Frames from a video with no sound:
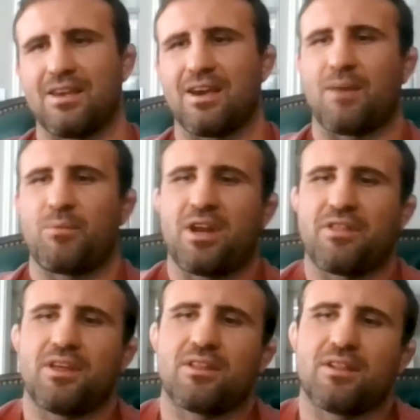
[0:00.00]
Yeah, I mean, I
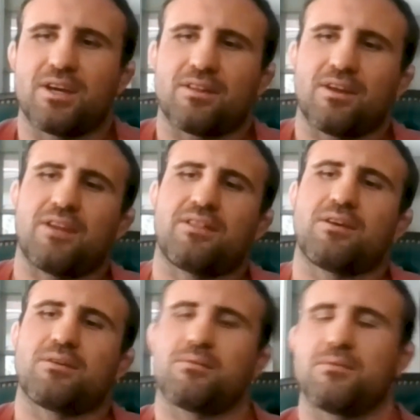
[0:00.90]
think
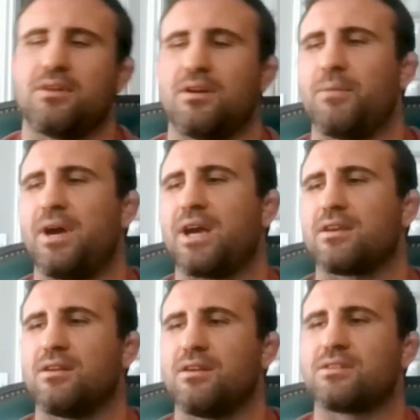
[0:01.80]
Mac,
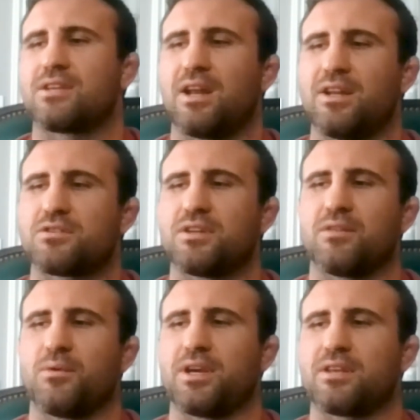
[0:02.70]
it's kind of interesting
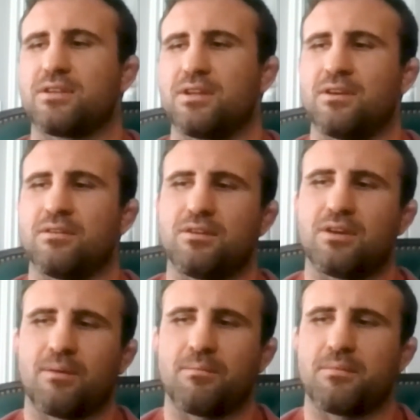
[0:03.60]
the way, and
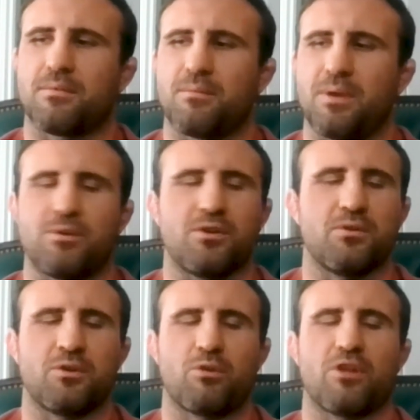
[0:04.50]
maybe you
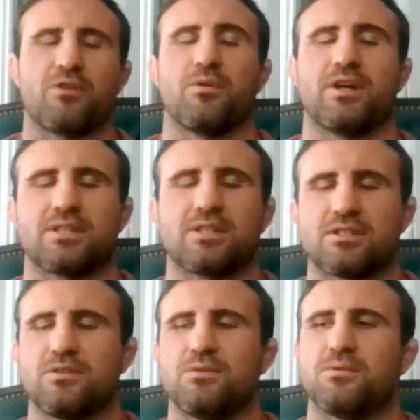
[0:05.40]
and your brother were like
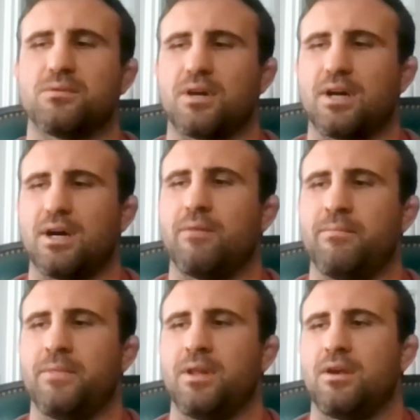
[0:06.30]
this too. But
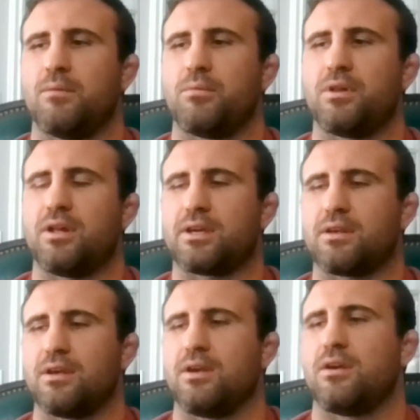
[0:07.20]

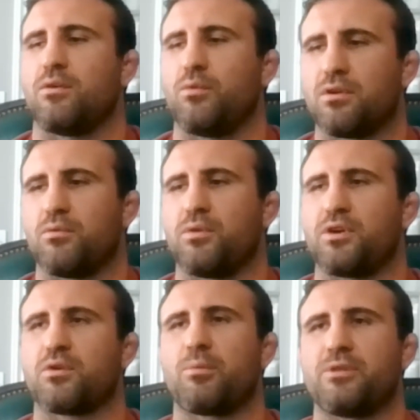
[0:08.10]
like we
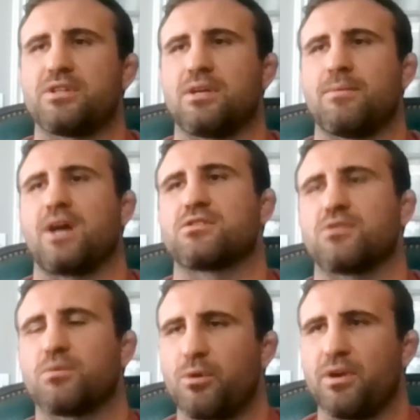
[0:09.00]
grew up in the same
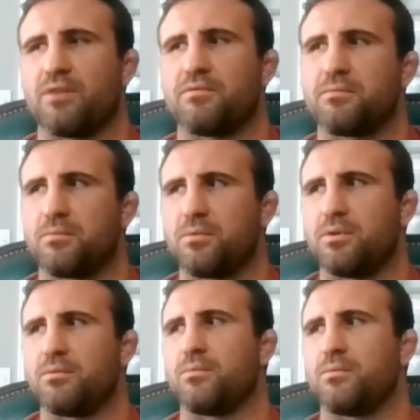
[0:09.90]
household, but
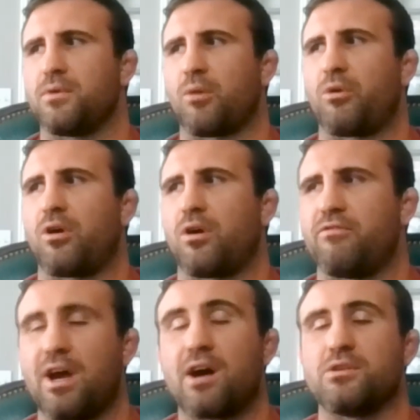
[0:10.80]
our
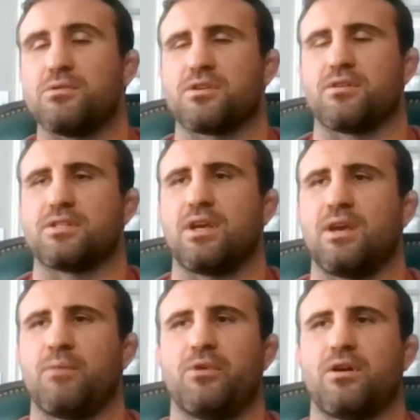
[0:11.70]
values are the
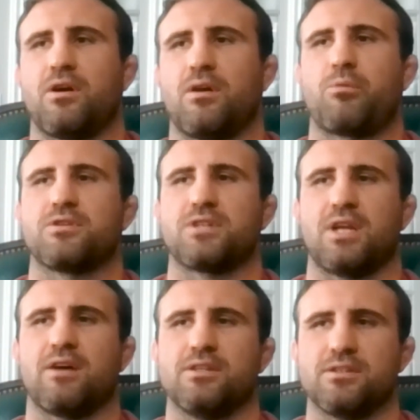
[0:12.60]
same, but our
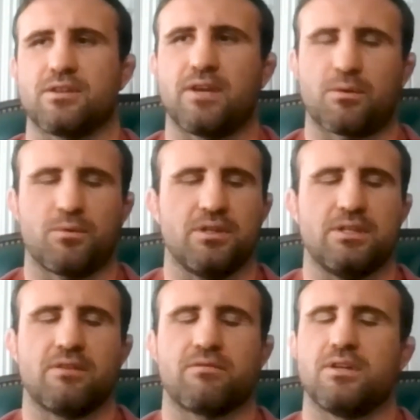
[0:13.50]
personalities are like
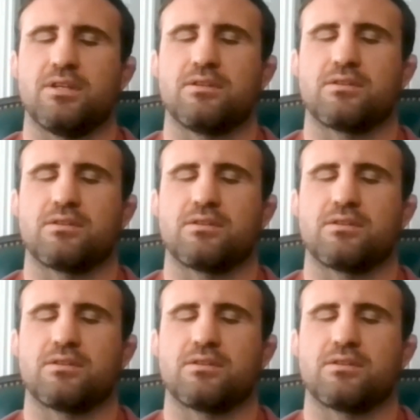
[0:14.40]
really different.